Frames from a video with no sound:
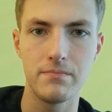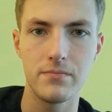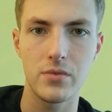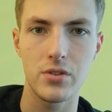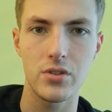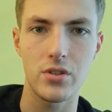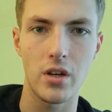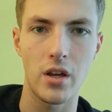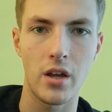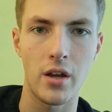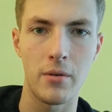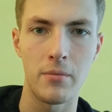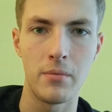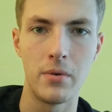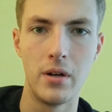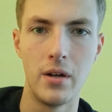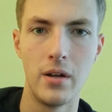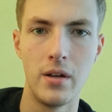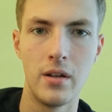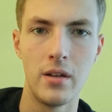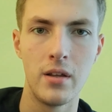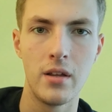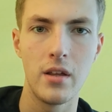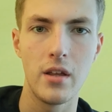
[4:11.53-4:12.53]
So
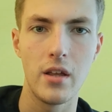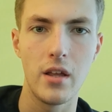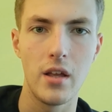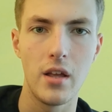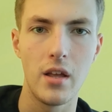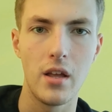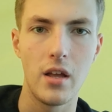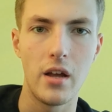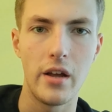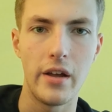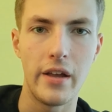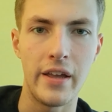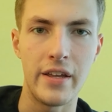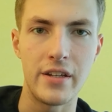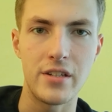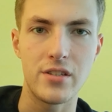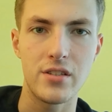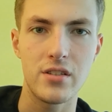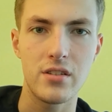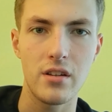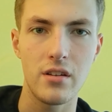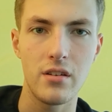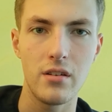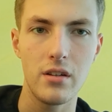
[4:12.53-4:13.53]

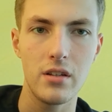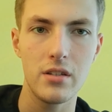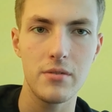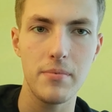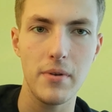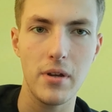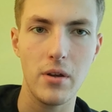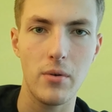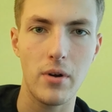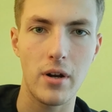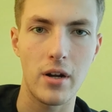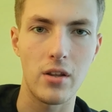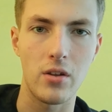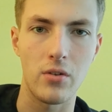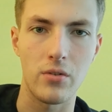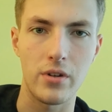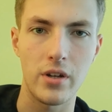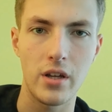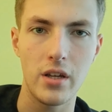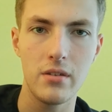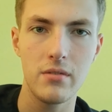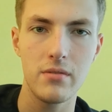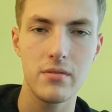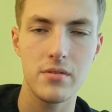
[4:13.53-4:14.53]
it's been quite a long
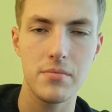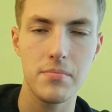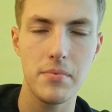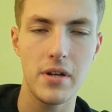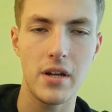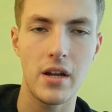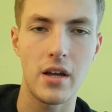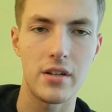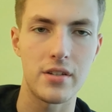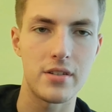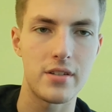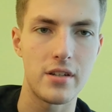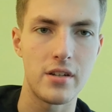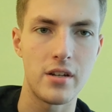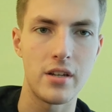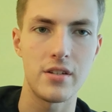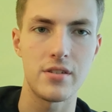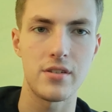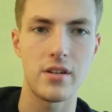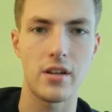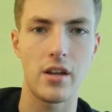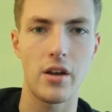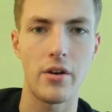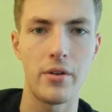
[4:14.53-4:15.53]
day. It's been nice and
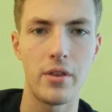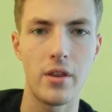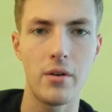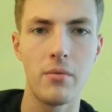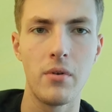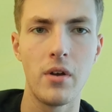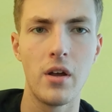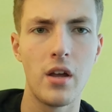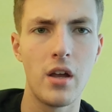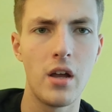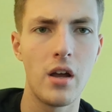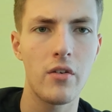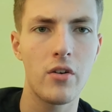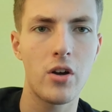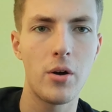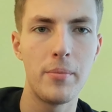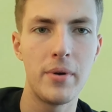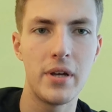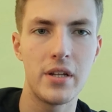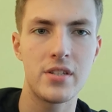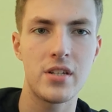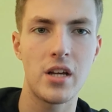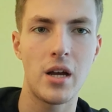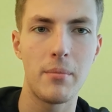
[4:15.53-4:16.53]
easy going though. Got a
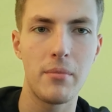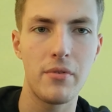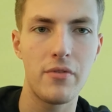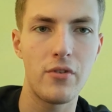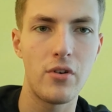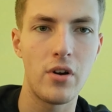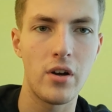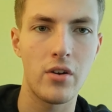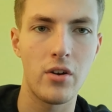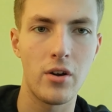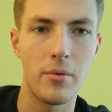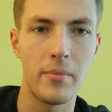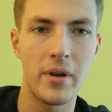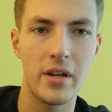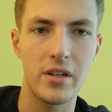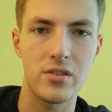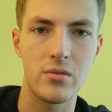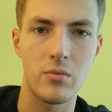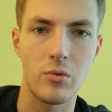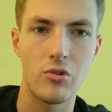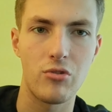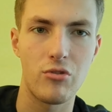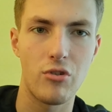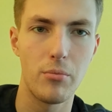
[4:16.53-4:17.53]
bit of time before I've got to make
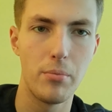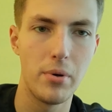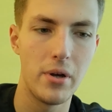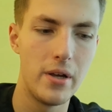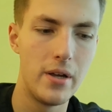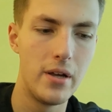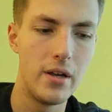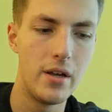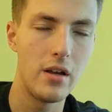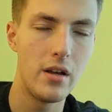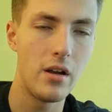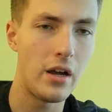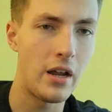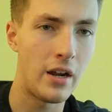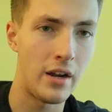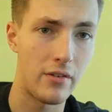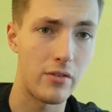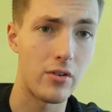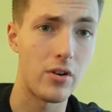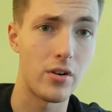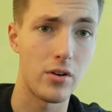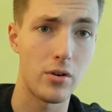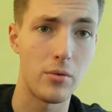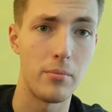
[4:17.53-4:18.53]
some grub, and
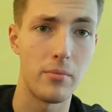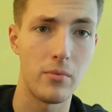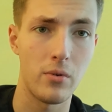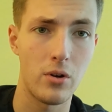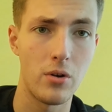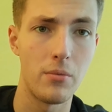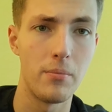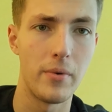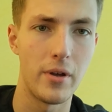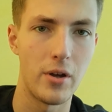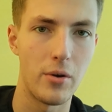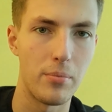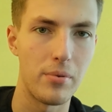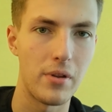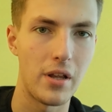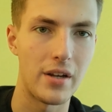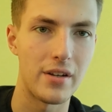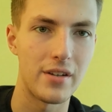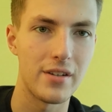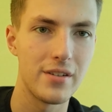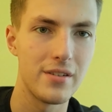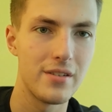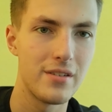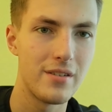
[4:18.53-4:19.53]
I've got a good meal
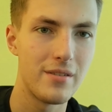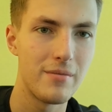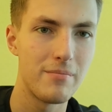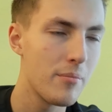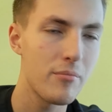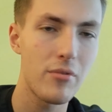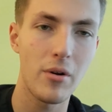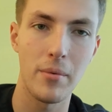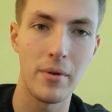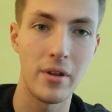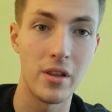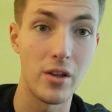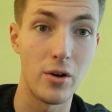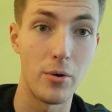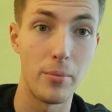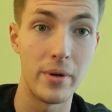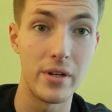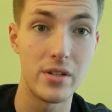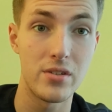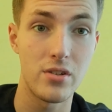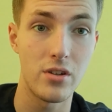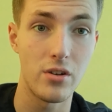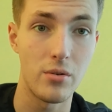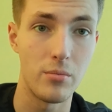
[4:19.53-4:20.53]
planned. Probably a little
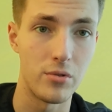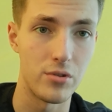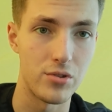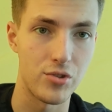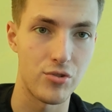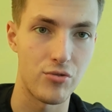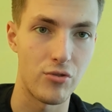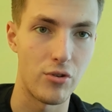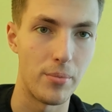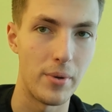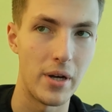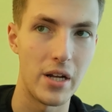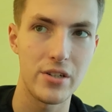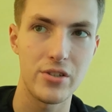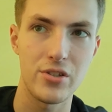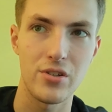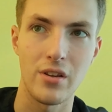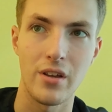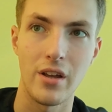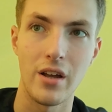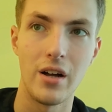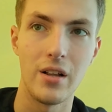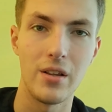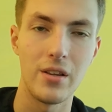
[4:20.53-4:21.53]
bit too much grub
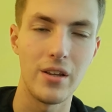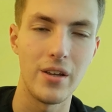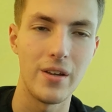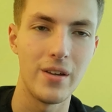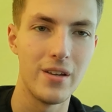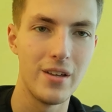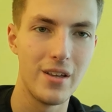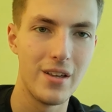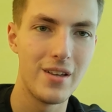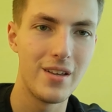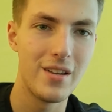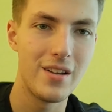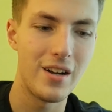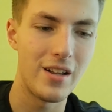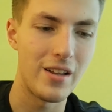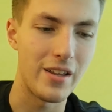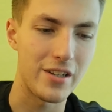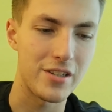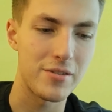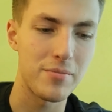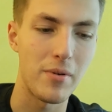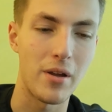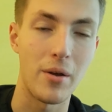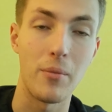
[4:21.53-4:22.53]
actually. I'll
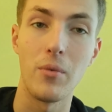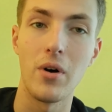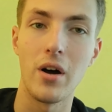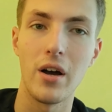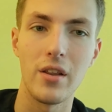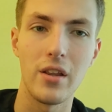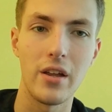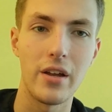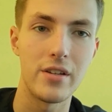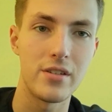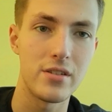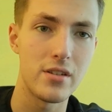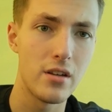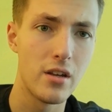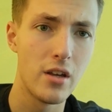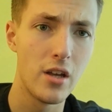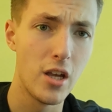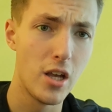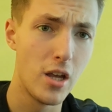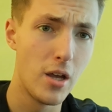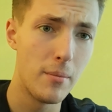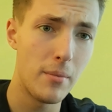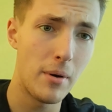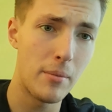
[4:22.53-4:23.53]
explain why later.
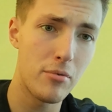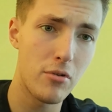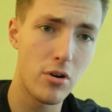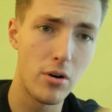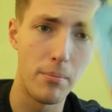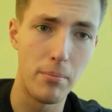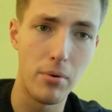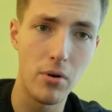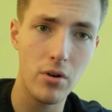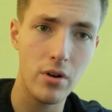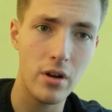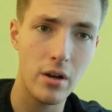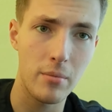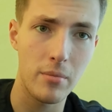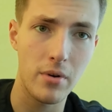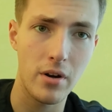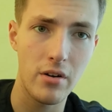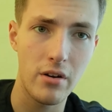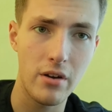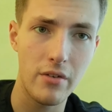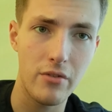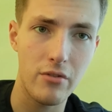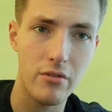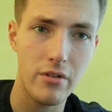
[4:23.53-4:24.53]
I brought a book I'm going
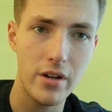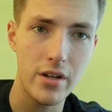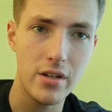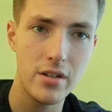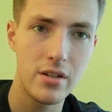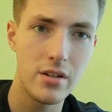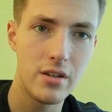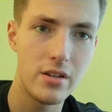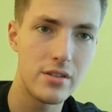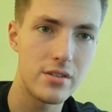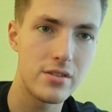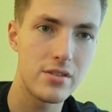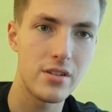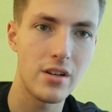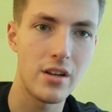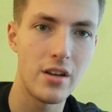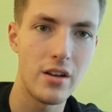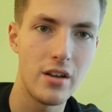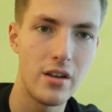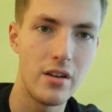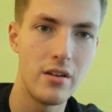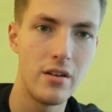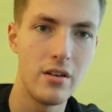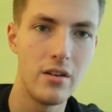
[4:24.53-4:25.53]
to have a read. It's
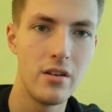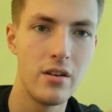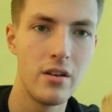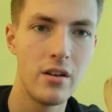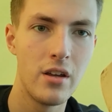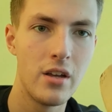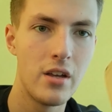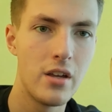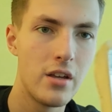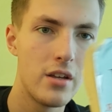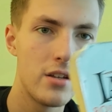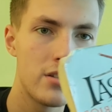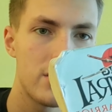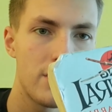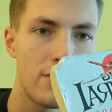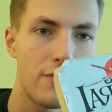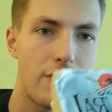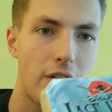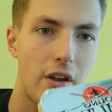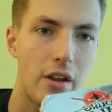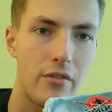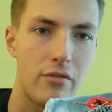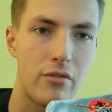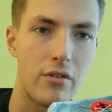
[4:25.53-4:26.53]
a
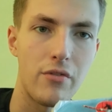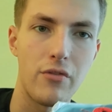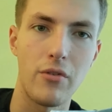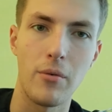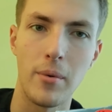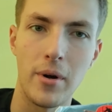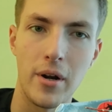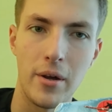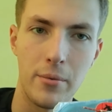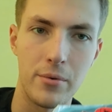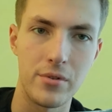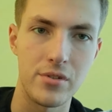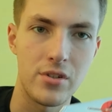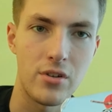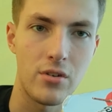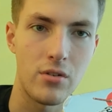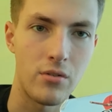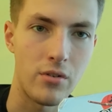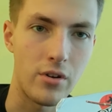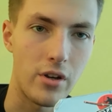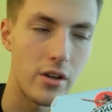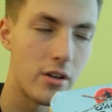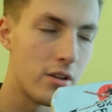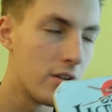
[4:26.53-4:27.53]
favourite from when I was
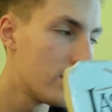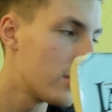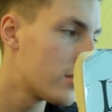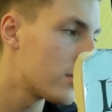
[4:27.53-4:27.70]
younger.